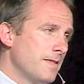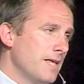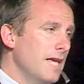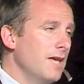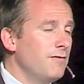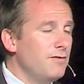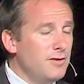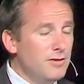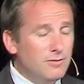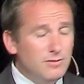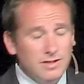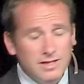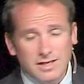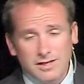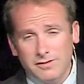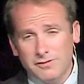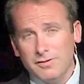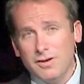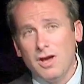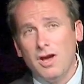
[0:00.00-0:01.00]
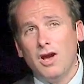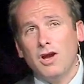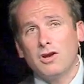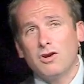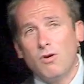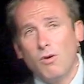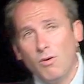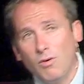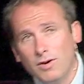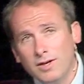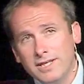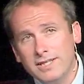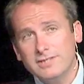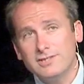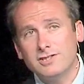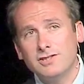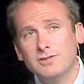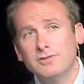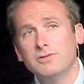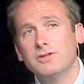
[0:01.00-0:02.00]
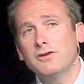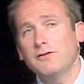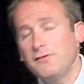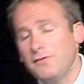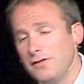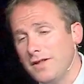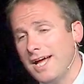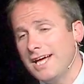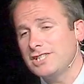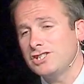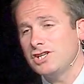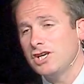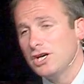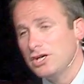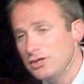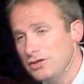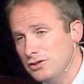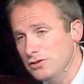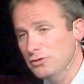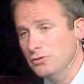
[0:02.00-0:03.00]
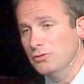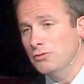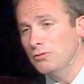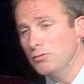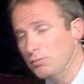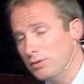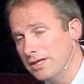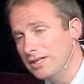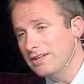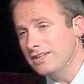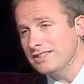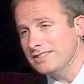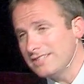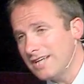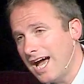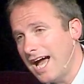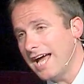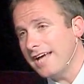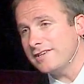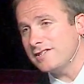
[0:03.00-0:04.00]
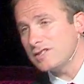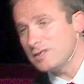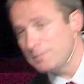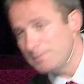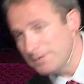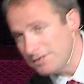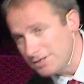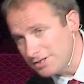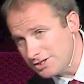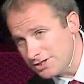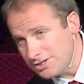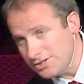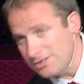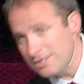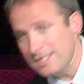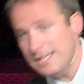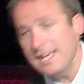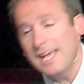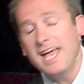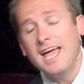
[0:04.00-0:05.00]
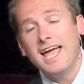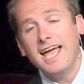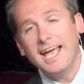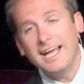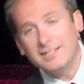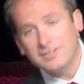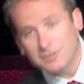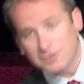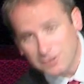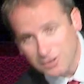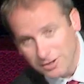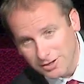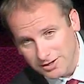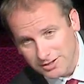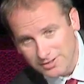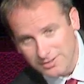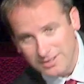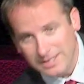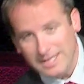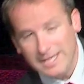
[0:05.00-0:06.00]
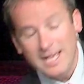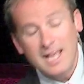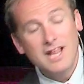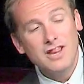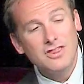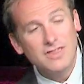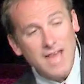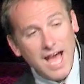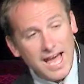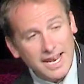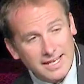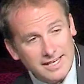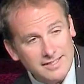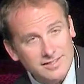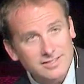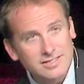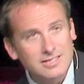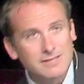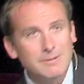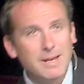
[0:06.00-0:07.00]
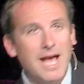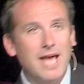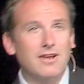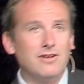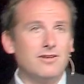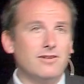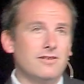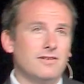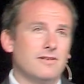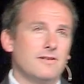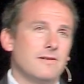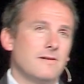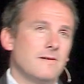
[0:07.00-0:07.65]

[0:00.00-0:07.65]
If you live according to the flesh, you will die spiritually and eternally. That is the battle.